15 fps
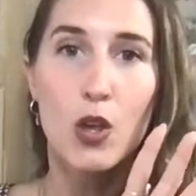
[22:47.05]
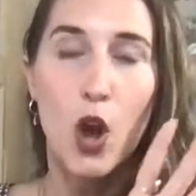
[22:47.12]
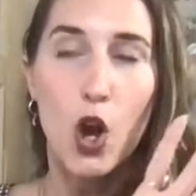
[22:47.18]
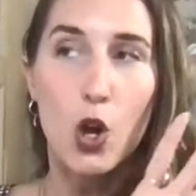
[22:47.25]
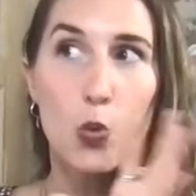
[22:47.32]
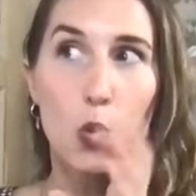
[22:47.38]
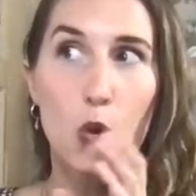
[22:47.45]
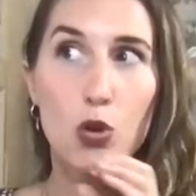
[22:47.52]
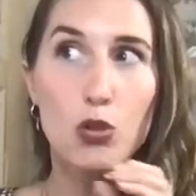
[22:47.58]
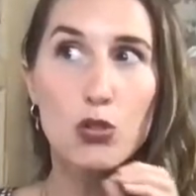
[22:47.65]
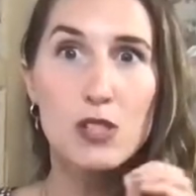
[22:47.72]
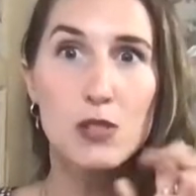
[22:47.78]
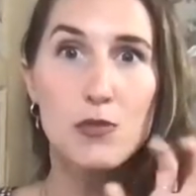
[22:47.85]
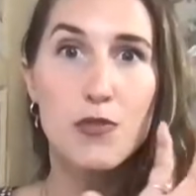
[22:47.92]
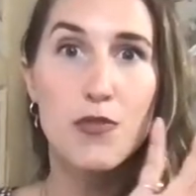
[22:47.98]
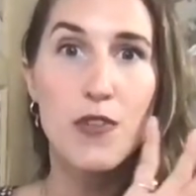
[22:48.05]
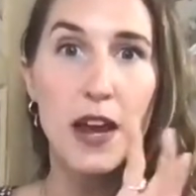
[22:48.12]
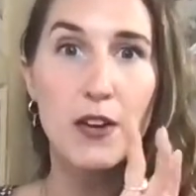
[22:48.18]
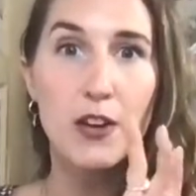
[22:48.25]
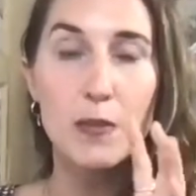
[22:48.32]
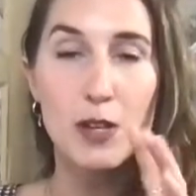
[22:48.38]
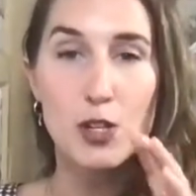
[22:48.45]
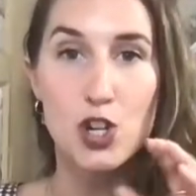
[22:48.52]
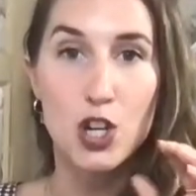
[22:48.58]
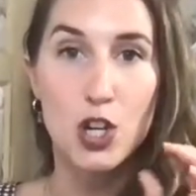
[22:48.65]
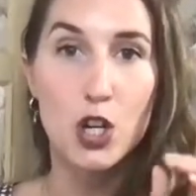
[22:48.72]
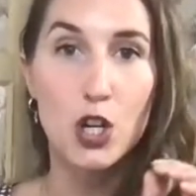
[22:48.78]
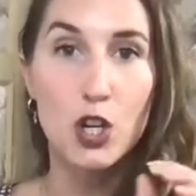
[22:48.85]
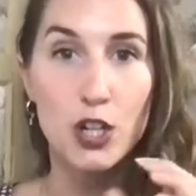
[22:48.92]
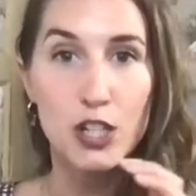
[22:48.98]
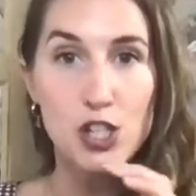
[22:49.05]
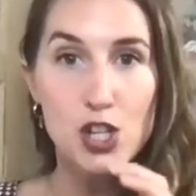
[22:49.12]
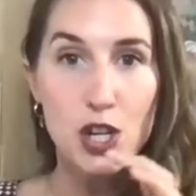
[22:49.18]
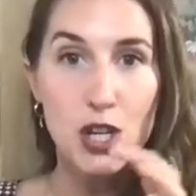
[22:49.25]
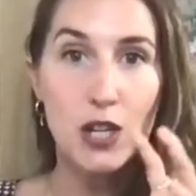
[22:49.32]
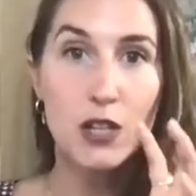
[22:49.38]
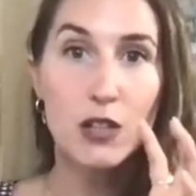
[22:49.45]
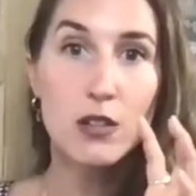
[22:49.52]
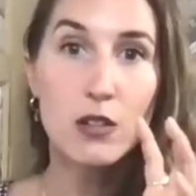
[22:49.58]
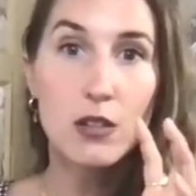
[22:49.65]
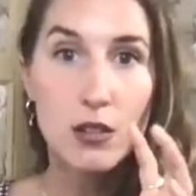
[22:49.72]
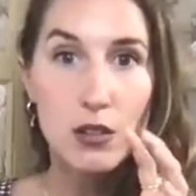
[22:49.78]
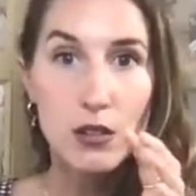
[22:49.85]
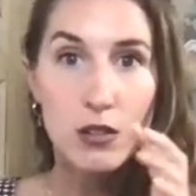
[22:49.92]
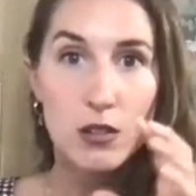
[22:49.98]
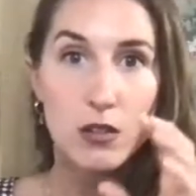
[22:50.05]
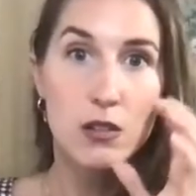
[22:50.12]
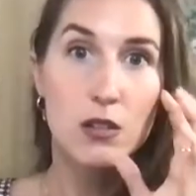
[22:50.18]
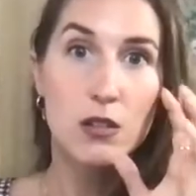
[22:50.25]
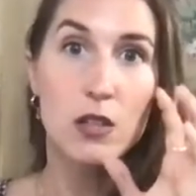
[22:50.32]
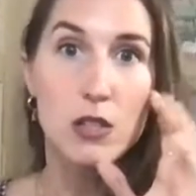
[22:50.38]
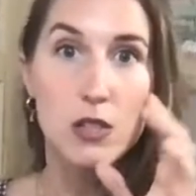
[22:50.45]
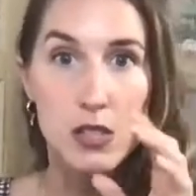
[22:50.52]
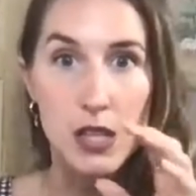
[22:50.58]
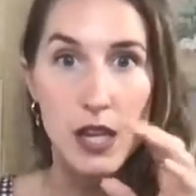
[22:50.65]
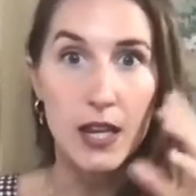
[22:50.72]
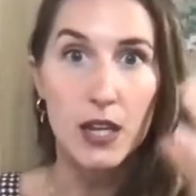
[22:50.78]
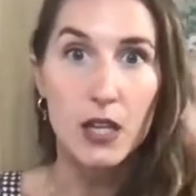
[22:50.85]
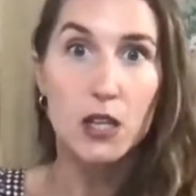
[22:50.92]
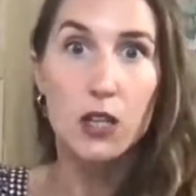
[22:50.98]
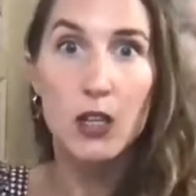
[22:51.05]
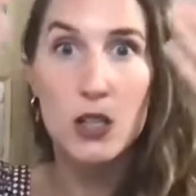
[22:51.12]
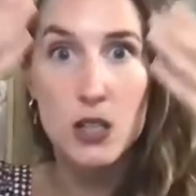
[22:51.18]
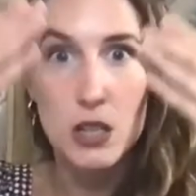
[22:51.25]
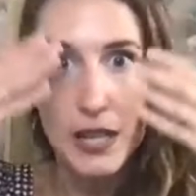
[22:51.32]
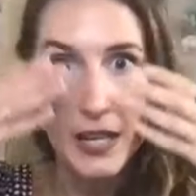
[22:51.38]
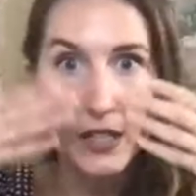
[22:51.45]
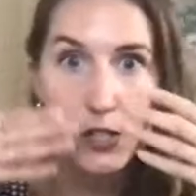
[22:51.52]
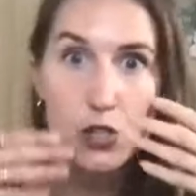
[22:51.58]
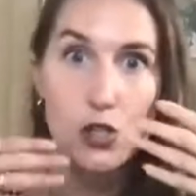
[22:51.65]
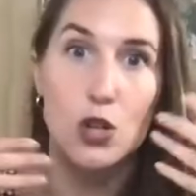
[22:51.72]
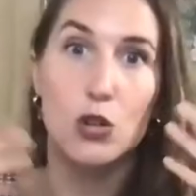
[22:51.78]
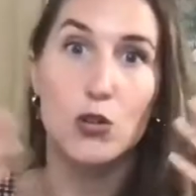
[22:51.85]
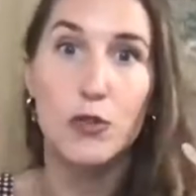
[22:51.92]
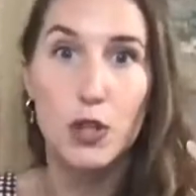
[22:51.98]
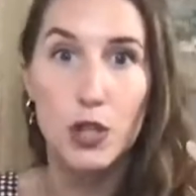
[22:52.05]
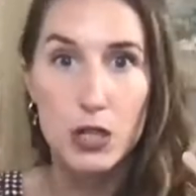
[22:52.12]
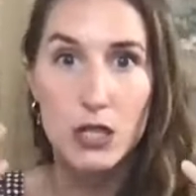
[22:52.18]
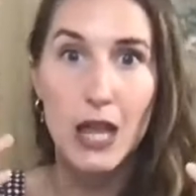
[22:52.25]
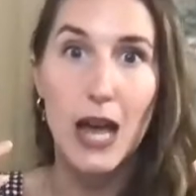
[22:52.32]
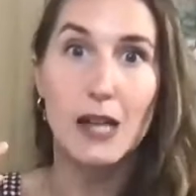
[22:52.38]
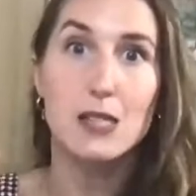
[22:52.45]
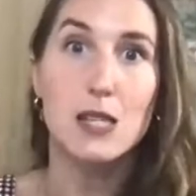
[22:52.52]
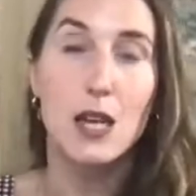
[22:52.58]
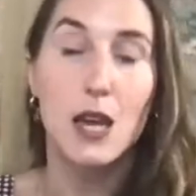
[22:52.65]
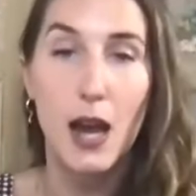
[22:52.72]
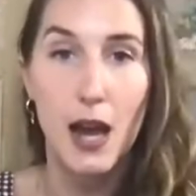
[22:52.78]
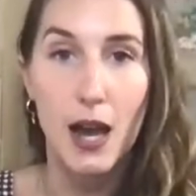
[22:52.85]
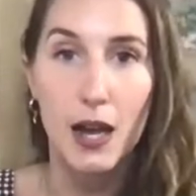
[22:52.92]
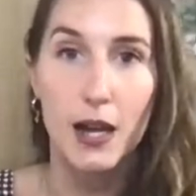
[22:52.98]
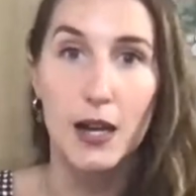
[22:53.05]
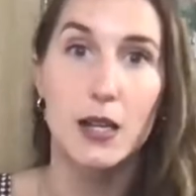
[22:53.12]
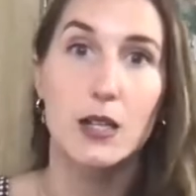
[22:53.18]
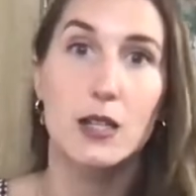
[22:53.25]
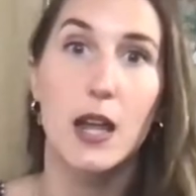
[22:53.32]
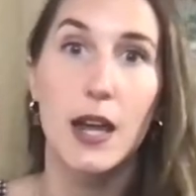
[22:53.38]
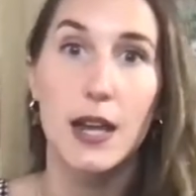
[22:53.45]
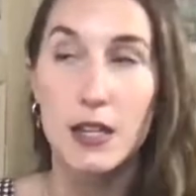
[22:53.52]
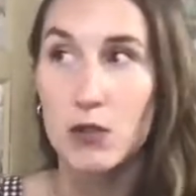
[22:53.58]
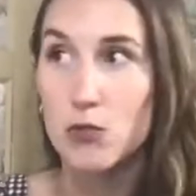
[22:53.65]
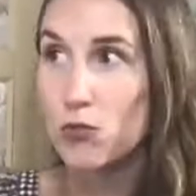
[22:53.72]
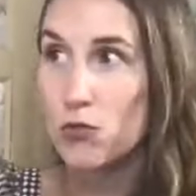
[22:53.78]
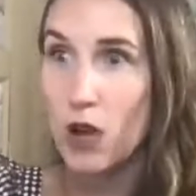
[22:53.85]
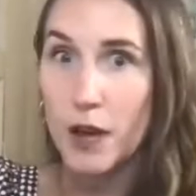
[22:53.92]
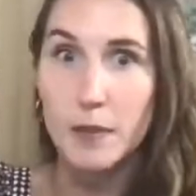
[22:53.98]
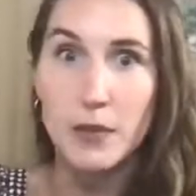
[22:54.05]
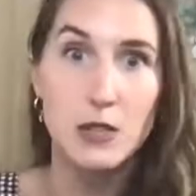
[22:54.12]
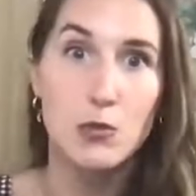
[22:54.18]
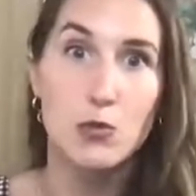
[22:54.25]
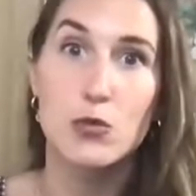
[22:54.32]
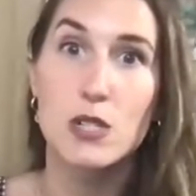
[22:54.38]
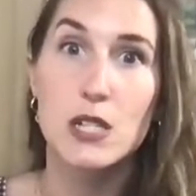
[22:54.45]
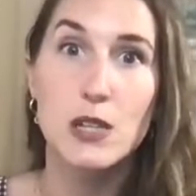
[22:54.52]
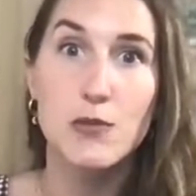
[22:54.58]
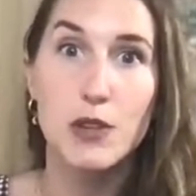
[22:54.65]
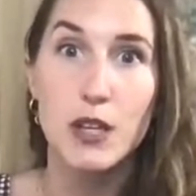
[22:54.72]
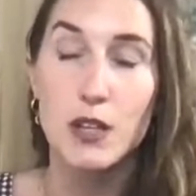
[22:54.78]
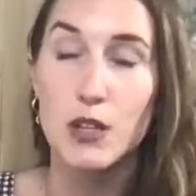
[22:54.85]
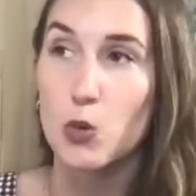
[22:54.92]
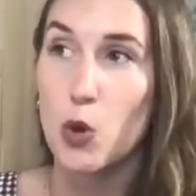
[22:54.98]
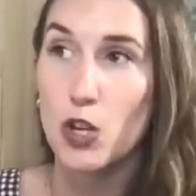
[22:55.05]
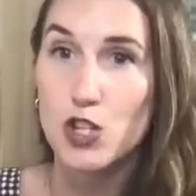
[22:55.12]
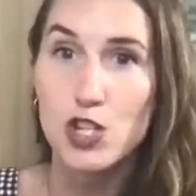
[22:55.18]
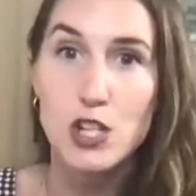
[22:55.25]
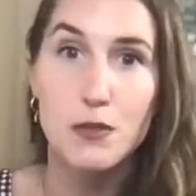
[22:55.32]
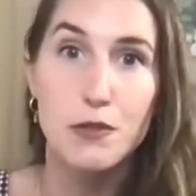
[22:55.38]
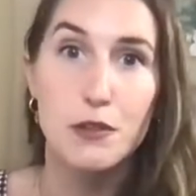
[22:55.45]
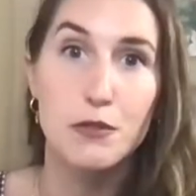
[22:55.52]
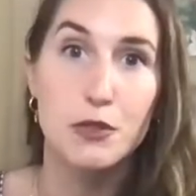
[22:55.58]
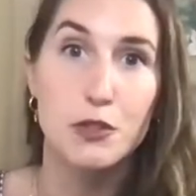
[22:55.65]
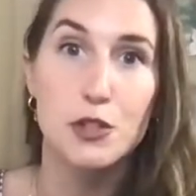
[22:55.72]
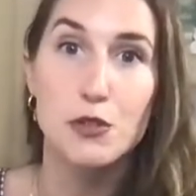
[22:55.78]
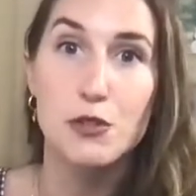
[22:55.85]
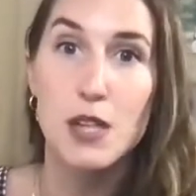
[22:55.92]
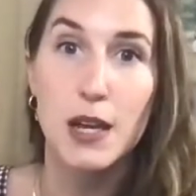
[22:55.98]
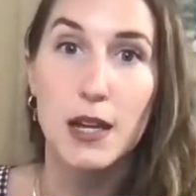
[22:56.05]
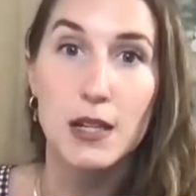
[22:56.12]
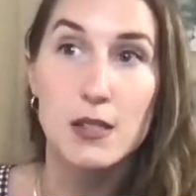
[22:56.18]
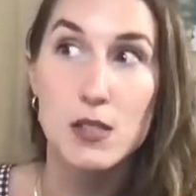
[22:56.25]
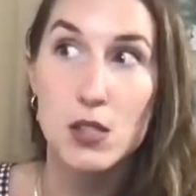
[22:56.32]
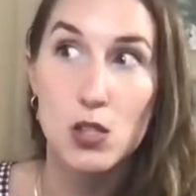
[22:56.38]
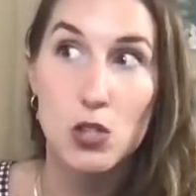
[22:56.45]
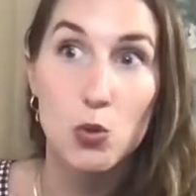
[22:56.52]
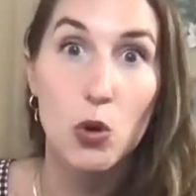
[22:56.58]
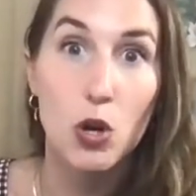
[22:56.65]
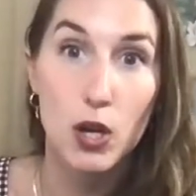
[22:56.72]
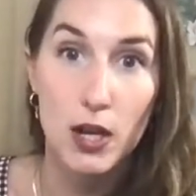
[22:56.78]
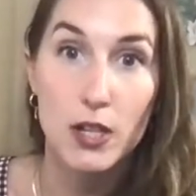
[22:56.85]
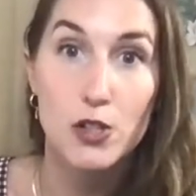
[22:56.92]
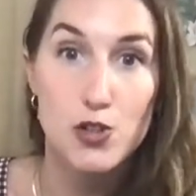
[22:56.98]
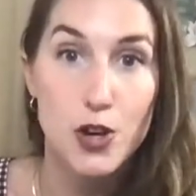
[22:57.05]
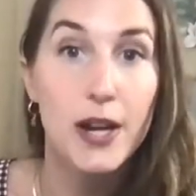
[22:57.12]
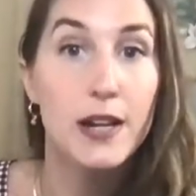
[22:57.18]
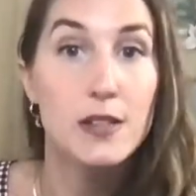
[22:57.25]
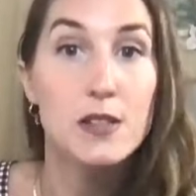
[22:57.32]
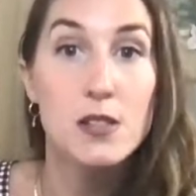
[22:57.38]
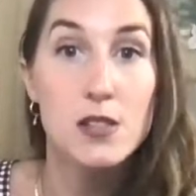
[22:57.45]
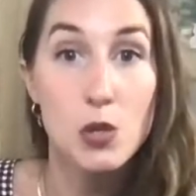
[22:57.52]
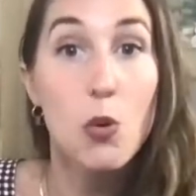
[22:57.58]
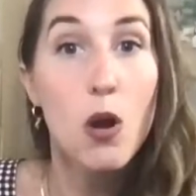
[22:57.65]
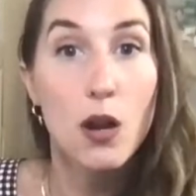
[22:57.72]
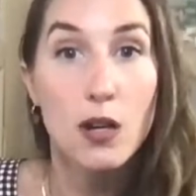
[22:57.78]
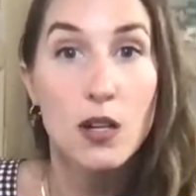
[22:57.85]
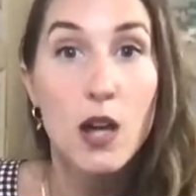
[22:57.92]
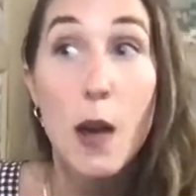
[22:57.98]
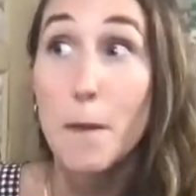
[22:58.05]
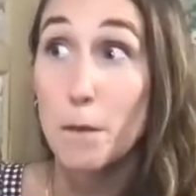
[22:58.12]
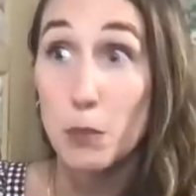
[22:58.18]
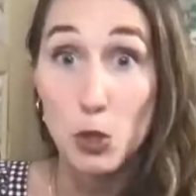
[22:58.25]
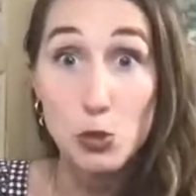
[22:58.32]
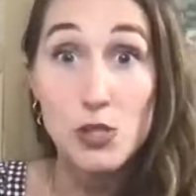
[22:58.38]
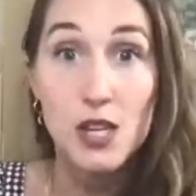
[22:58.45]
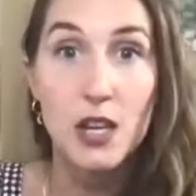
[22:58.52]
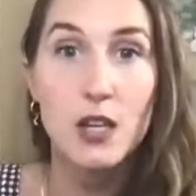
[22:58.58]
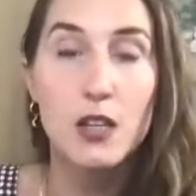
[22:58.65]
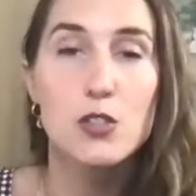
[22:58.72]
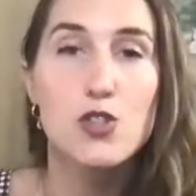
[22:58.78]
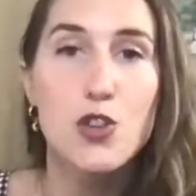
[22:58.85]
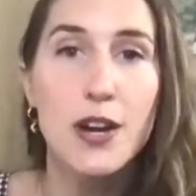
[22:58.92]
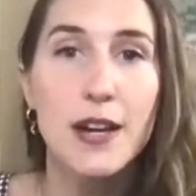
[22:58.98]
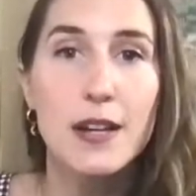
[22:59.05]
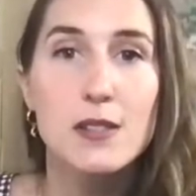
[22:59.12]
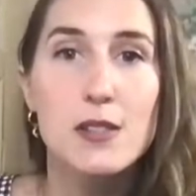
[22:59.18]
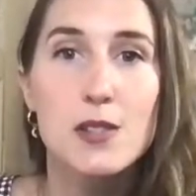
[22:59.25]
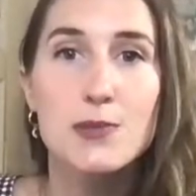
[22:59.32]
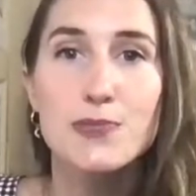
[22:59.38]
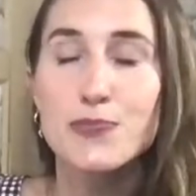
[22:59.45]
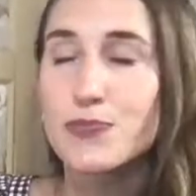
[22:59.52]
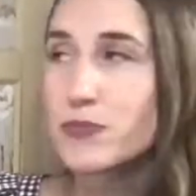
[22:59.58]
Our world is very much encouraging this like glazed over, glassy eyed, like, I mean, TV, you watch TV for 2 seconds, you are in a trance. You are. Music, trance.